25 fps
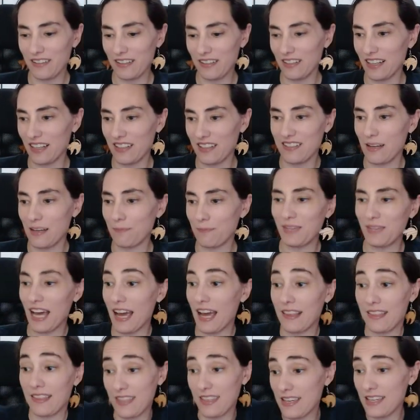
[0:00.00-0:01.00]
Except that
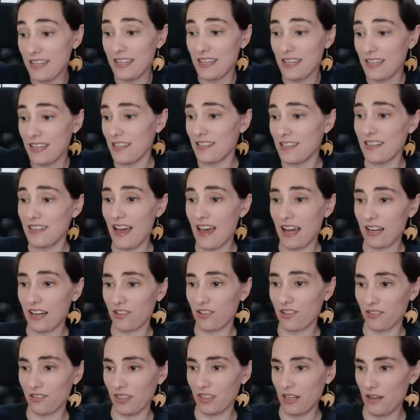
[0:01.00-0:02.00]
I think he is
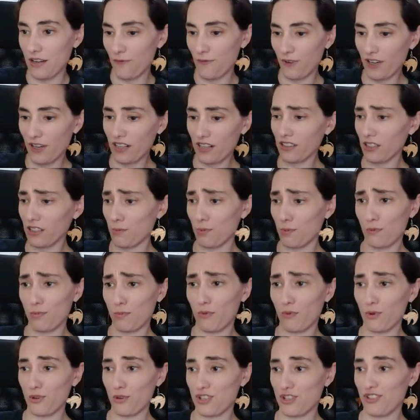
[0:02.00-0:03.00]
actually fairly
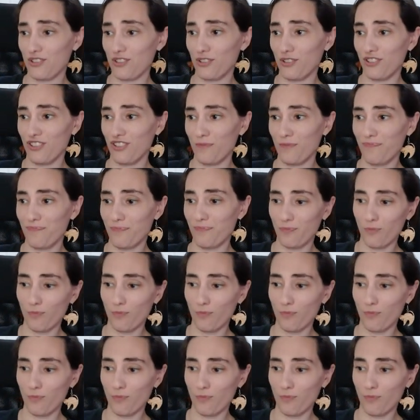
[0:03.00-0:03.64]
proportional